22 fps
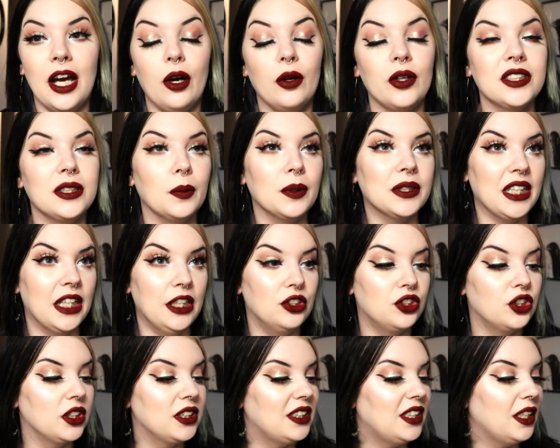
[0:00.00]
out because I was
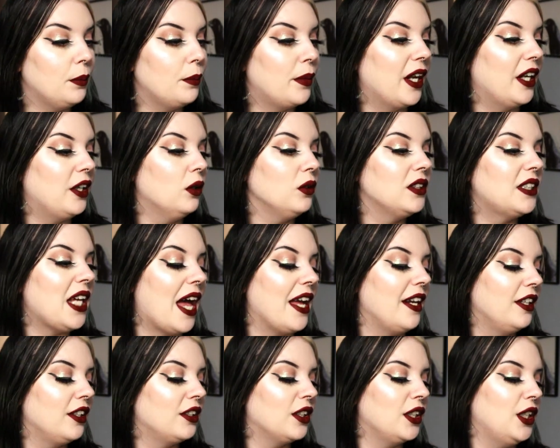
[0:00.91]
interested, but I don't
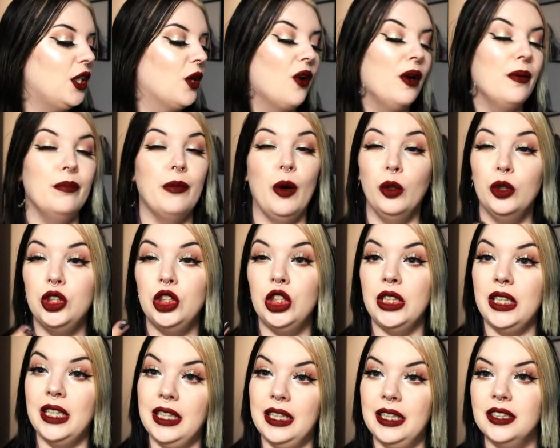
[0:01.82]
technically know what
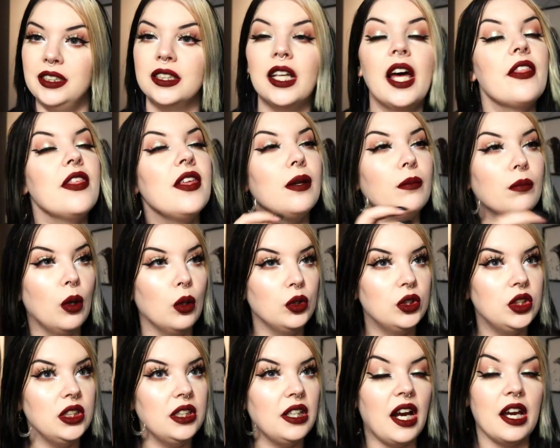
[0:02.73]
mochi is. I
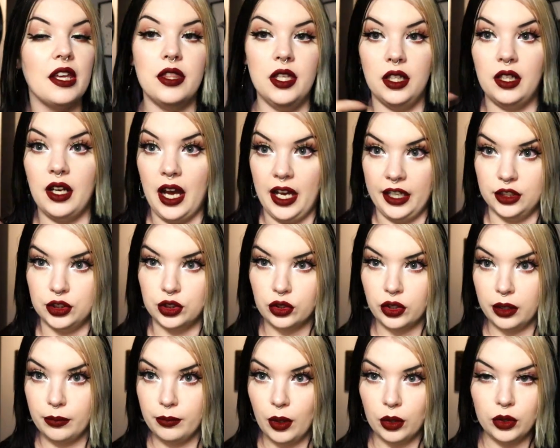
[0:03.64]
think ice
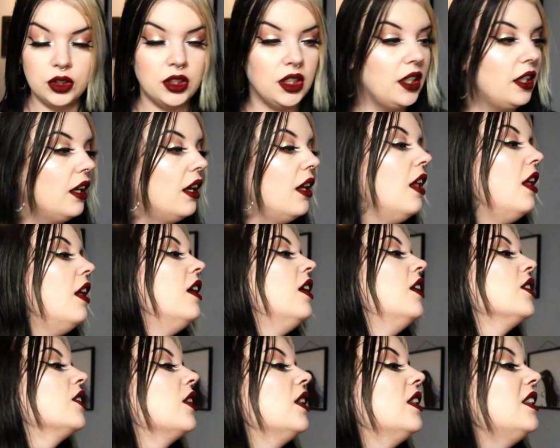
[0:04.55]
cream mochi.
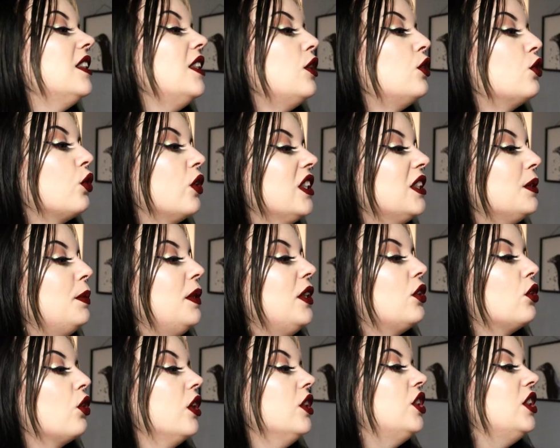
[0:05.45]
So this is the
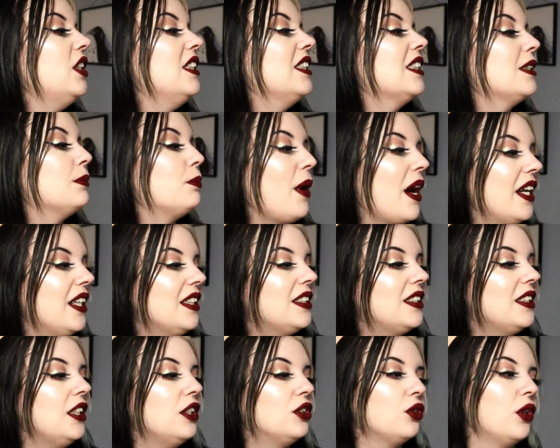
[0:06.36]
crispy, crunchy,
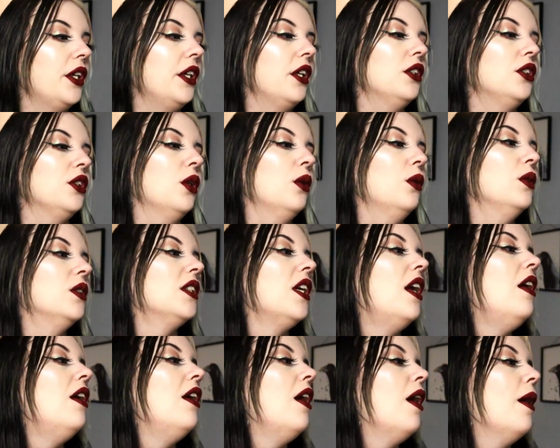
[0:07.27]
spicy Trader
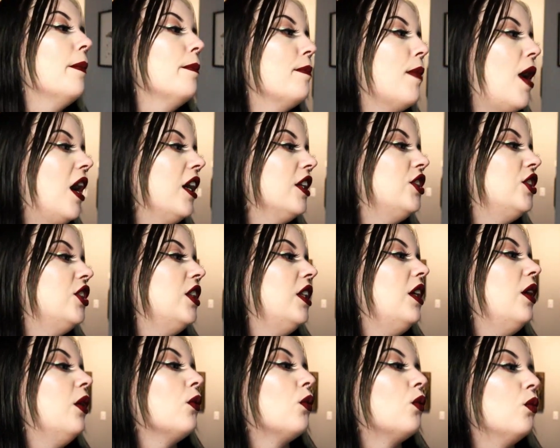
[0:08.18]
Joe's
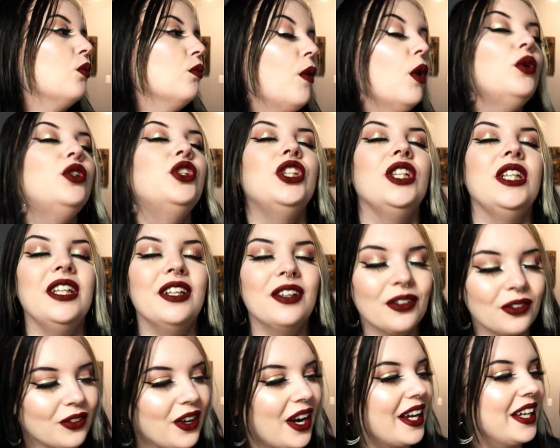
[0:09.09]

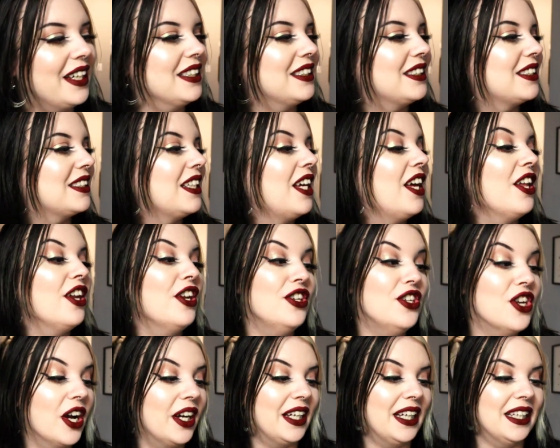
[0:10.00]
mochi rice
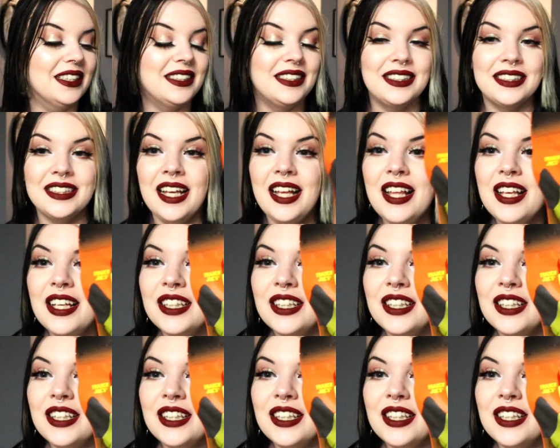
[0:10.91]
nuggets.